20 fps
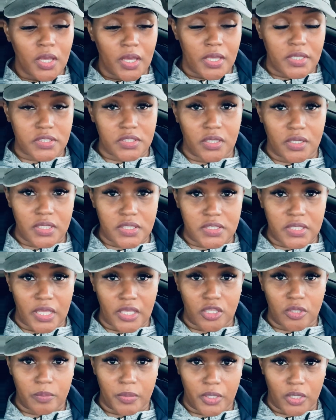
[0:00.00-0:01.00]
it's going to
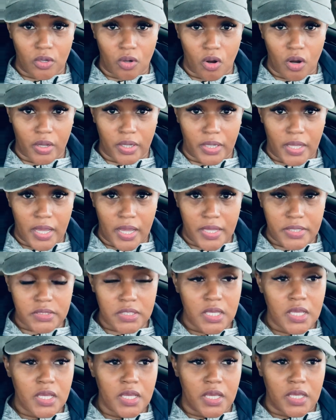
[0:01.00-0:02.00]
take you being organized.
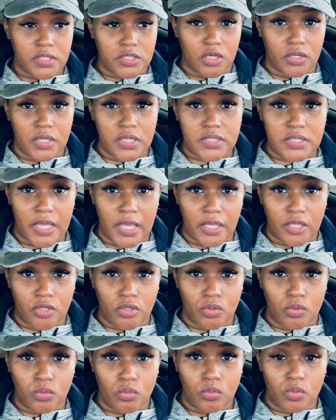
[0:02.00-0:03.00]
It's going to take
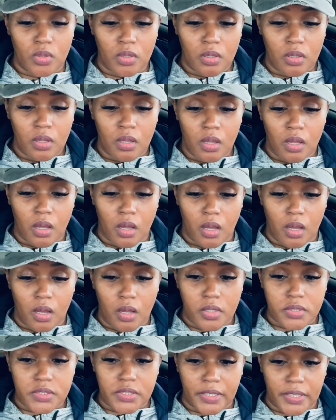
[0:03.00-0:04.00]
you
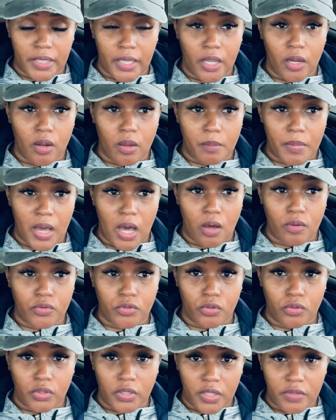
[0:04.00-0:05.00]
to care about
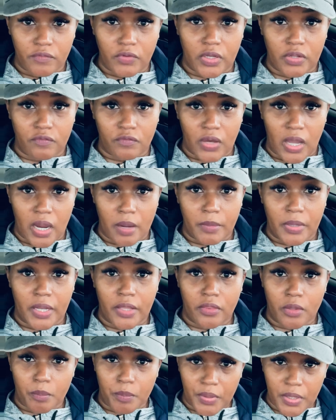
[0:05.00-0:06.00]
your living environment
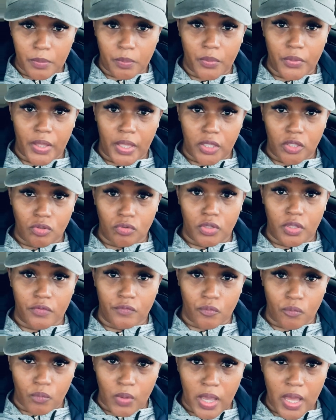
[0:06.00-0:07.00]
and the people that you
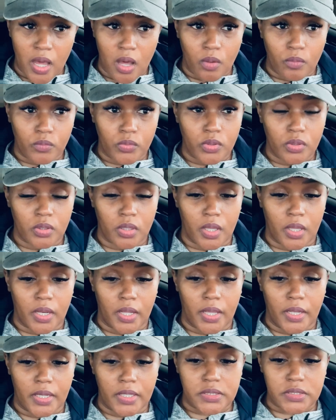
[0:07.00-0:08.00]
live around.
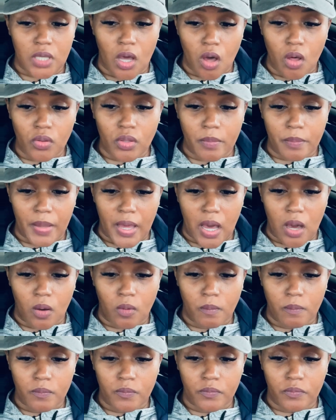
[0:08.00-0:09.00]
And it's all
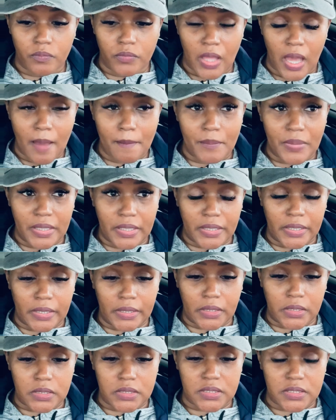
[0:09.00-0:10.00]
about not
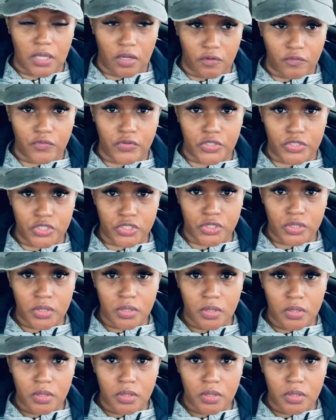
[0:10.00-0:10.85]
being selfish.